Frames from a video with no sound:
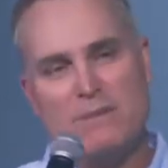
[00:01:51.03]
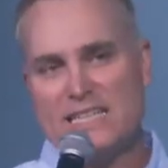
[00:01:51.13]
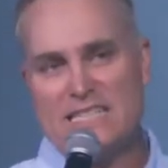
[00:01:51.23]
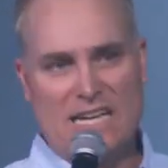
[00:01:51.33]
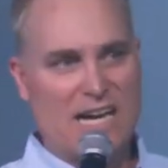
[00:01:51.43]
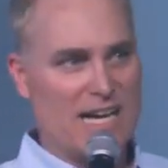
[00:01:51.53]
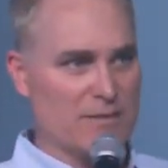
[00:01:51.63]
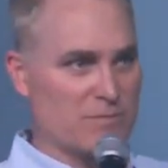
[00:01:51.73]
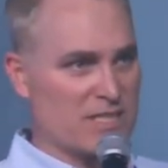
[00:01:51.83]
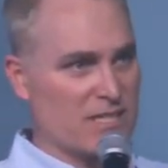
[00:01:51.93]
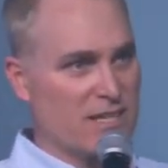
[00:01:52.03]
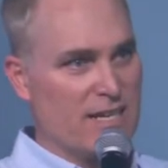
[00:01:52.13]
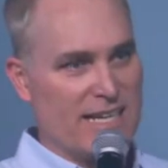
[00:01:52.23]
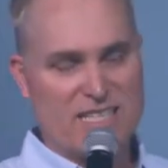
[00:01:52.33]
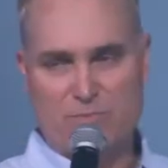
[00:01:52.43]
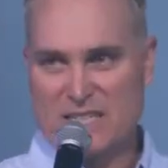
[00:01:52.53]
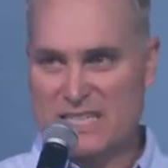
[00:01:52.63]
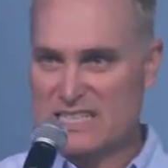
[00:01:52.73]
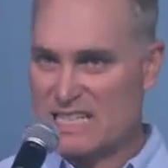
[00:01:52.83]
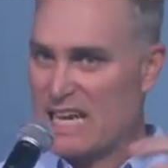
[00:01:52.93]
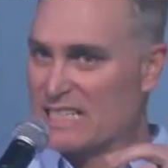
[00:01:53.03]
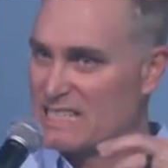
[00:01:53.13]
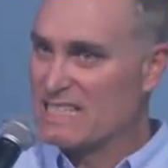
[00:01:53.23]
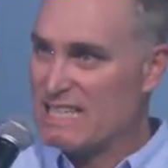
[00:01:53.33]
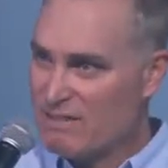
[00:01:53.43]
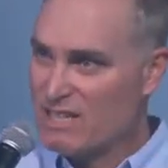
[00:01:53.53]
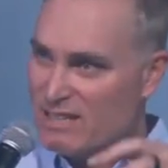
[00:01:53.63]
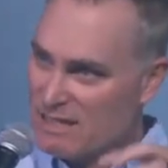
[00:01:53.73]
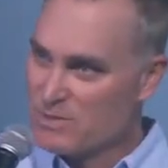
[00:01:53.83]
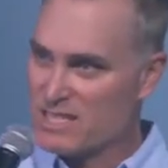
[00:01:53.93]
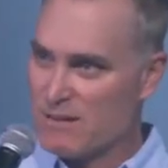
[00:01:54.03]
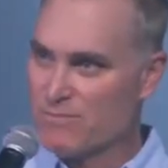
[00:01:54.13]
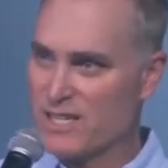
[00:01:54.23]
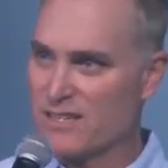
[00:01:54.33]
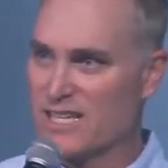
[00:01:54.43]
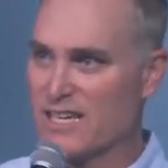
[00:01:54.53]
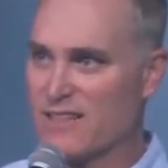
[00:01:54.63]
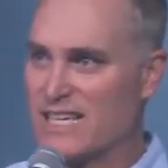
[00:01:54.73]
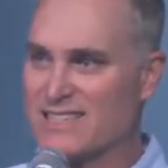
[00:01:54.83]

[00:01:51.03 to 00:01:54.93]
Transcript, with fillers: many times it's because God is giving them something that,